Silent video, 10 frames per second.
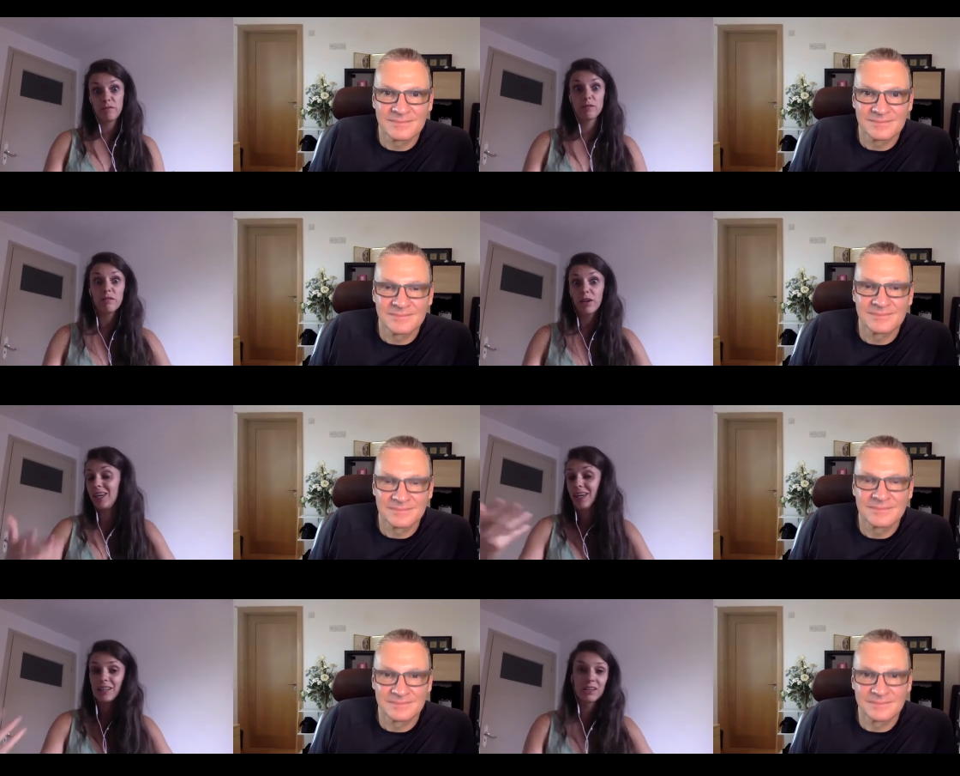Speaker 1: of
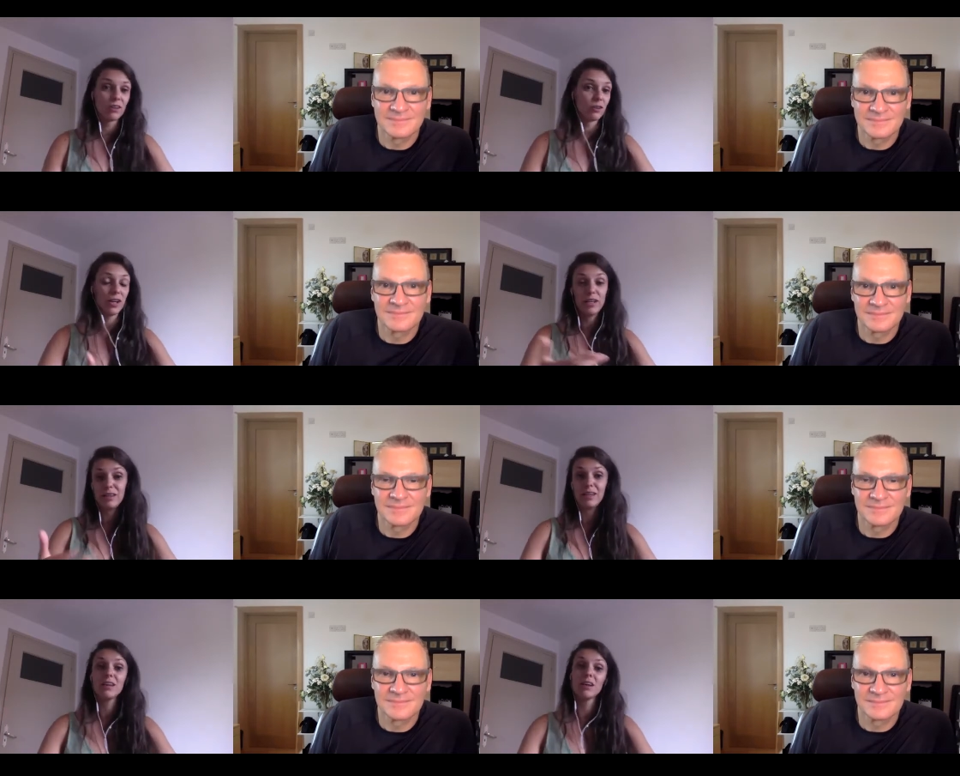healer or
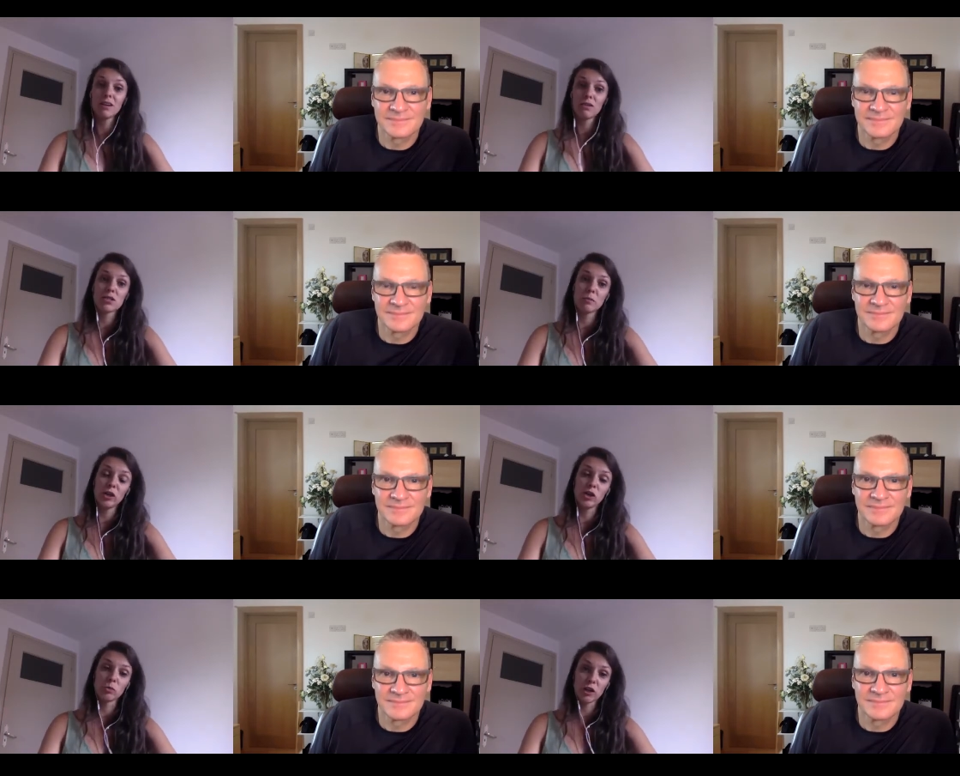anything uh,
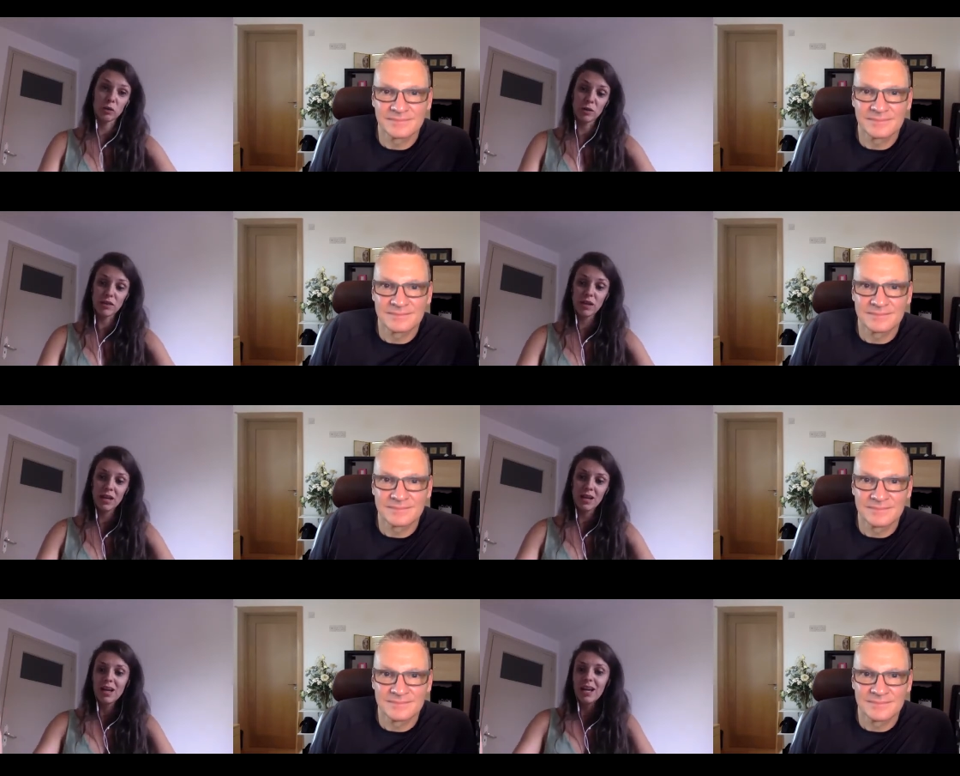somebody you're working with
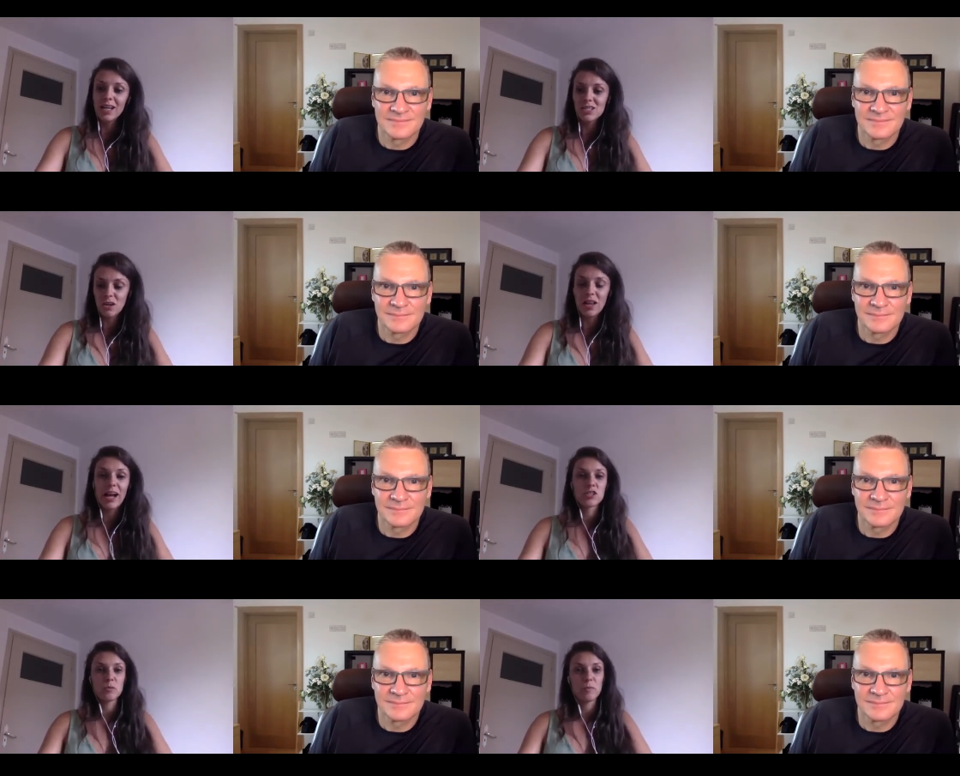it's all
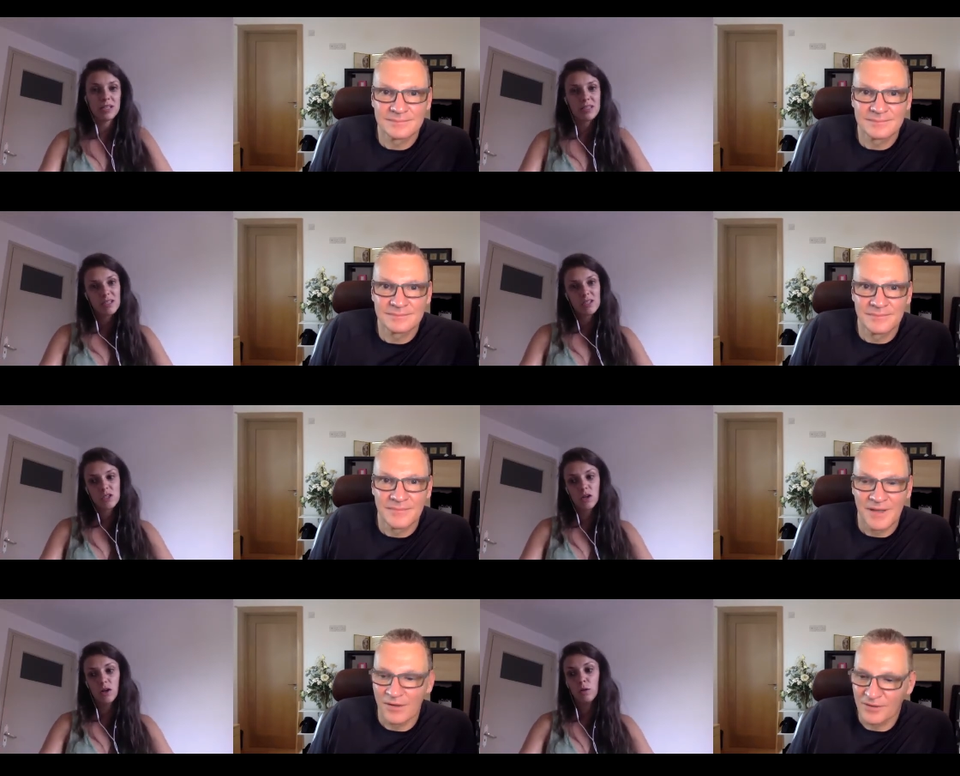action based
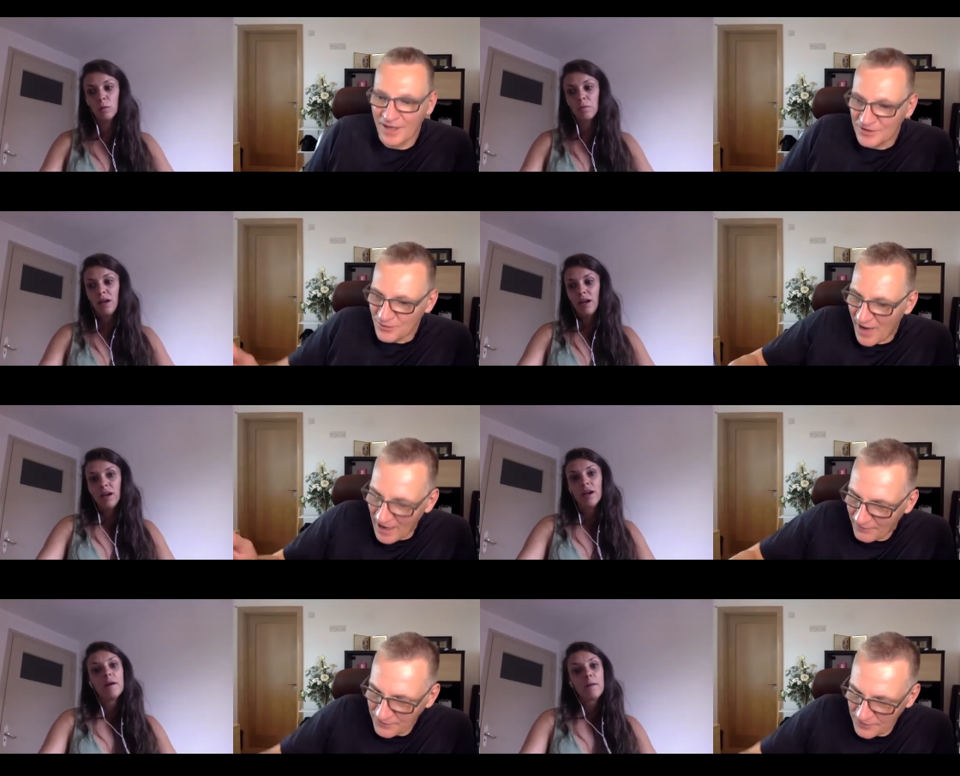so okay so
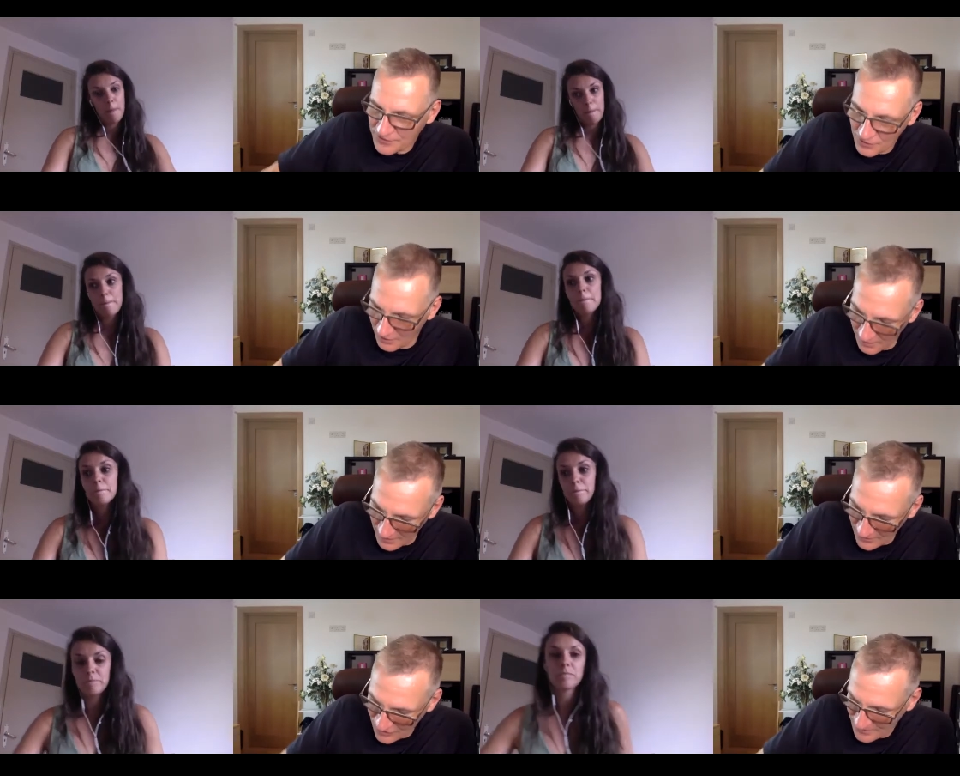after
Speaker 2: this
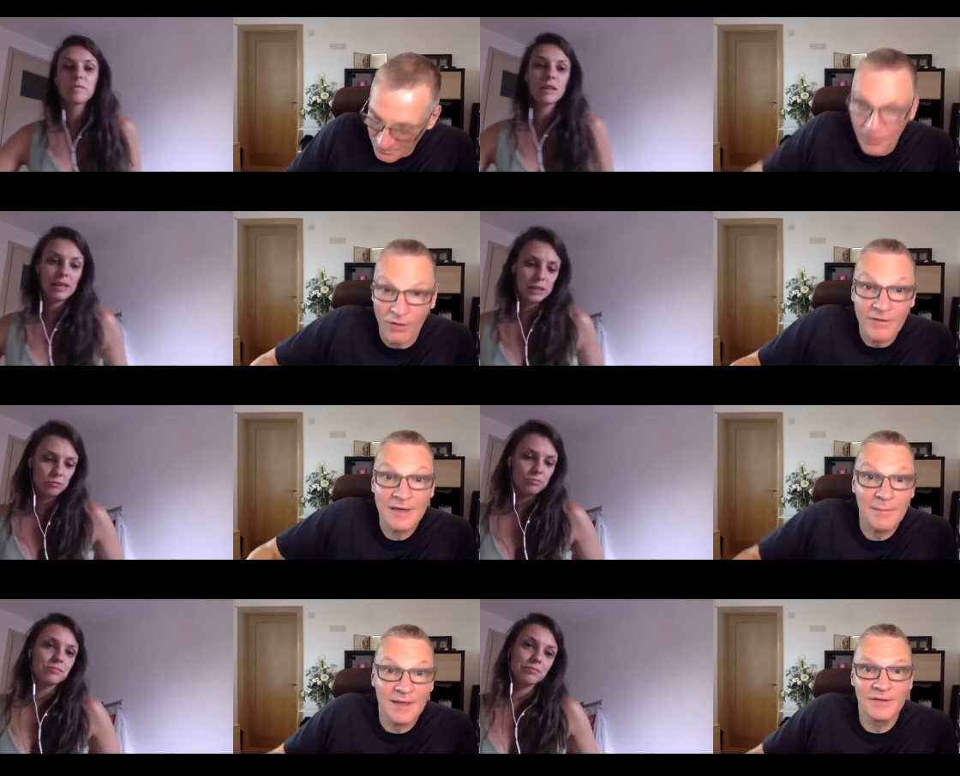call i just
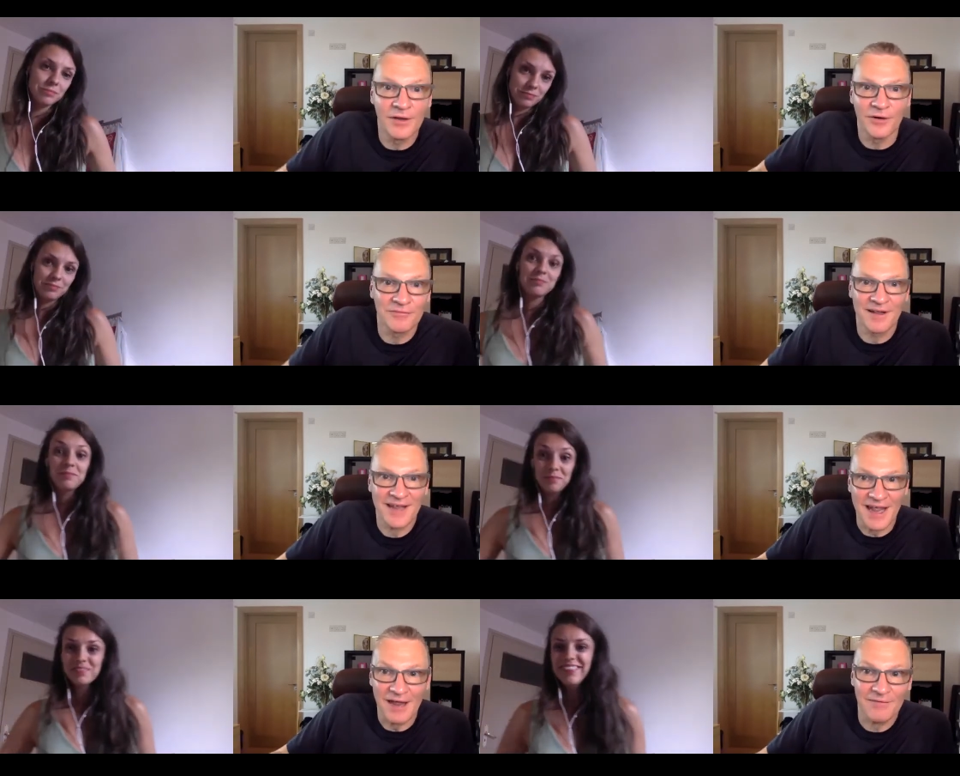already made a note
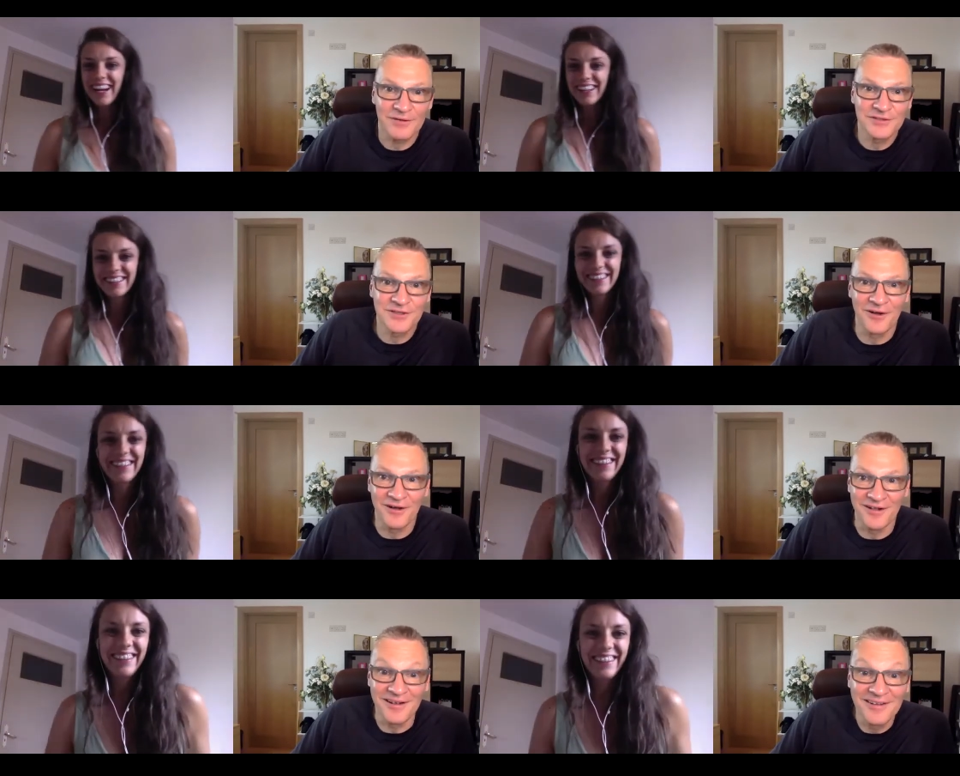like after yeah. the
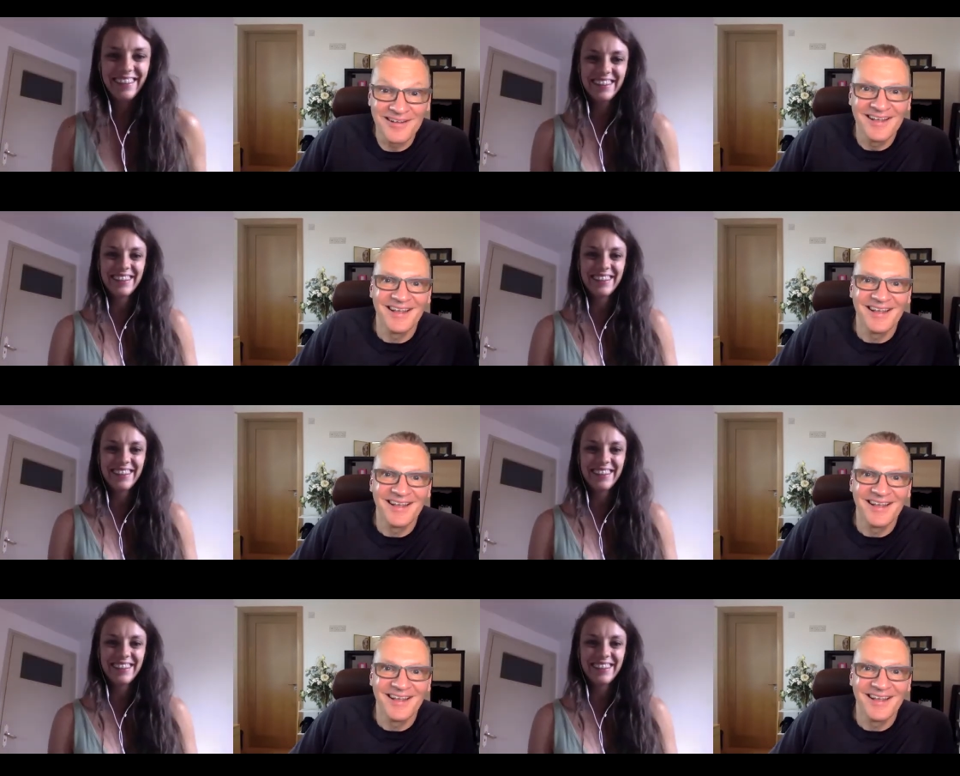call